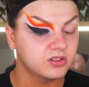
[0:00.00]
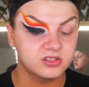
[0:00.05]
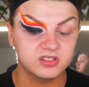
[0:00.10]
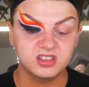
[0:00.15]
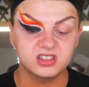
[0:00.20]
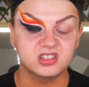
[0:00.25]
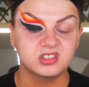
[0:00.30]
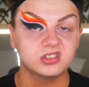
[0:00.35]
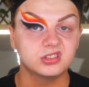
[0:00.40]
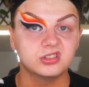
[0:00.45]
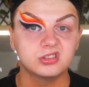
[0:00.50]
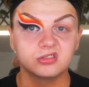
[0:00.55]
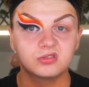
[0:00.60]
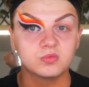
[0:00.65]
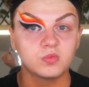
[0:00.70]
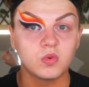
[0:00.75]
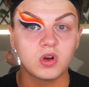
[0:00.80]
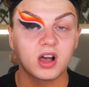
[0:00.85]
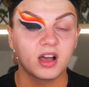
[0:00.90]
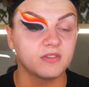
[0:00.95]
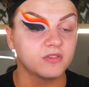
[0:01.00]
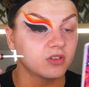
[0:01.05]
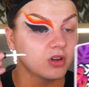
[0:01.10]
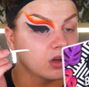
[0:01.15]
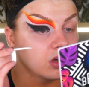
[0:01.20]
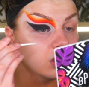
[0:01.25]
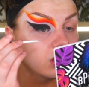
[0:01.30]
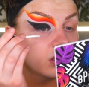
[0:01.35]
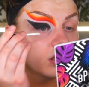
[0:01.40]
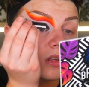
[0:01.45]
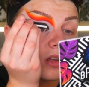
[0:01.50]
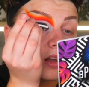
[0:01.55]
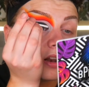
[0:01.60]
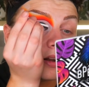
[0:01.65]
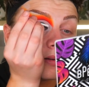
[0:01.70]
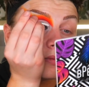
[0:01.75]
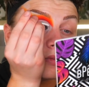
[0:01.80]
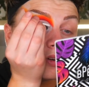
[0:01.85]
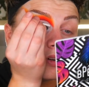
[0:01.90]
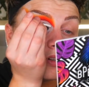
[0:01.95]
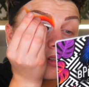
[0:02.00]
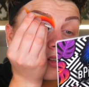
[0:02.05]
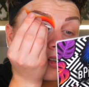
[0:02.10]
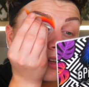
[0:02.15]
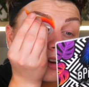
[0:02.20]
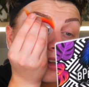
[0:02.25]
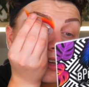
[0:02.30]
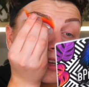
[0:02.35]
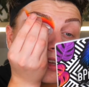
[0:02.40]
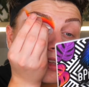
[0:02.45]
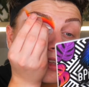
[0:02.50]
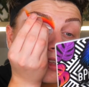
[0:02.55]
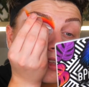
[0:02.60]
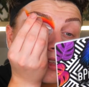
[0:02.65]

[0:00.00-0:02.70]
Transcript: This is just what I've got. And I'm just going to